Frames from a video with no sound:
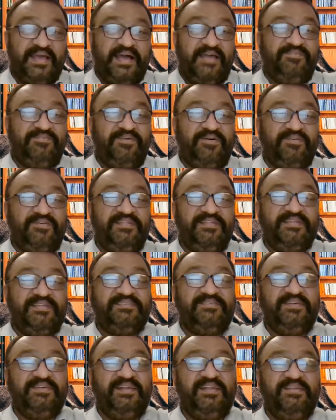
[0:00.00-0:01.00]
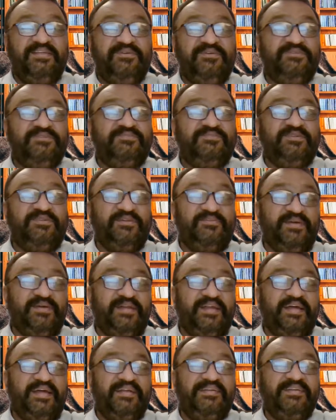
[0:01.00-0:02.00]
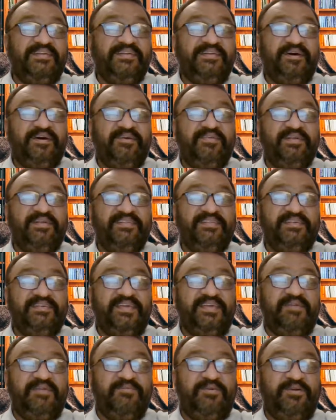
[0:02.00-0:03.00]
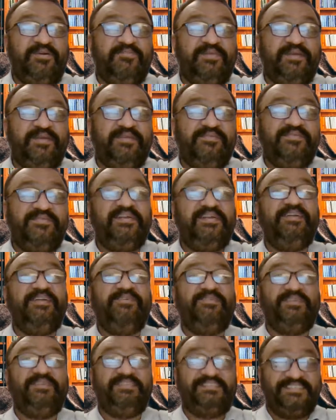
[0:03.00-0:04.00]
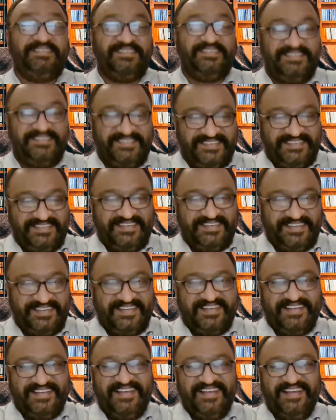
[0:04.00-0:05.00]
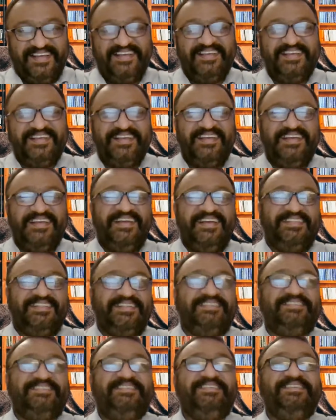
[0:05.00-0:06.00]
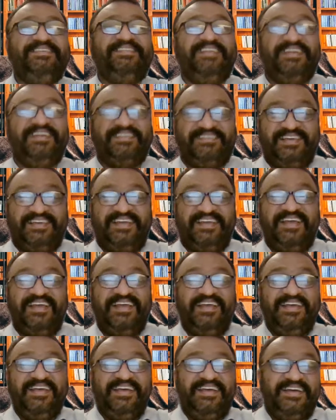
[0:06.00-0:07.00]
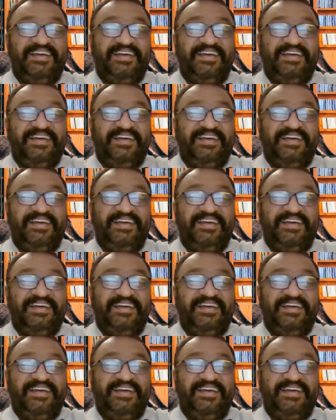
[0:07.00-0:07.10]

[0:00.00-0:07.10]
I found this really useful by writing down and thinking about my dreaded questions. This which they say,